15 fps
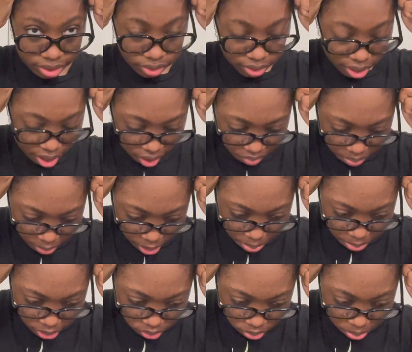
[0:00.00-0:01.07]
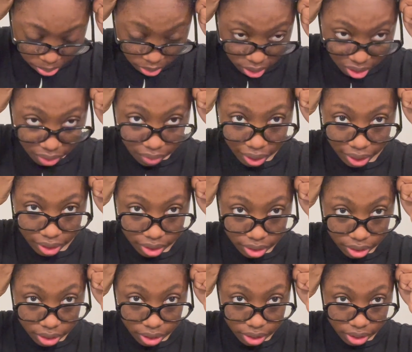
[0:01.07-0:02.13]
So I have my middle part right
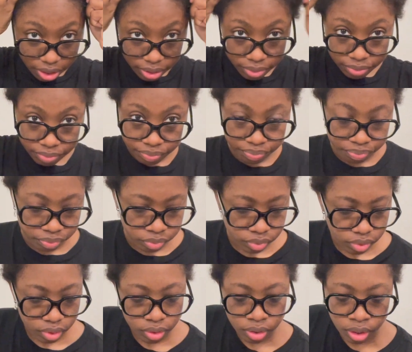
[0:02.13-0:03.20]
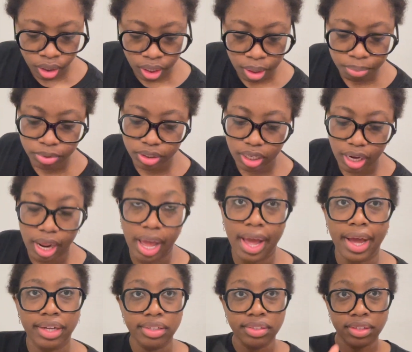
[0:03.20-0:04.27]
here. I'm just gonna
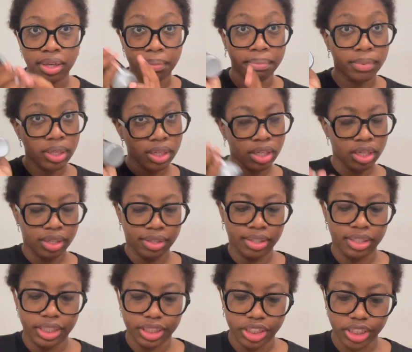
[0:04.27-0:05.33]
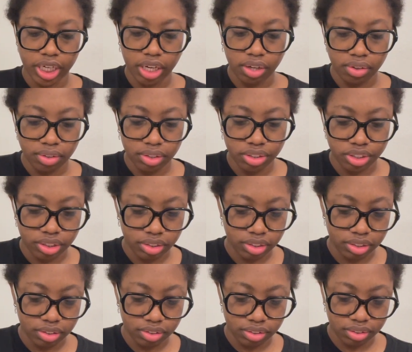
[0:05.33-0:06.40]
add some gel just to
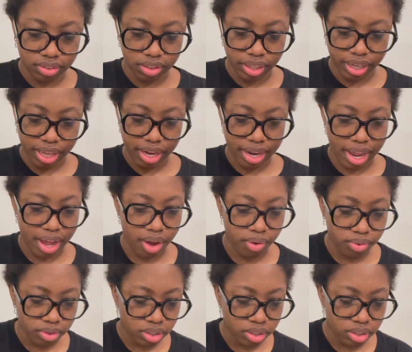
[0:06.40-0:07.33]
slick it down.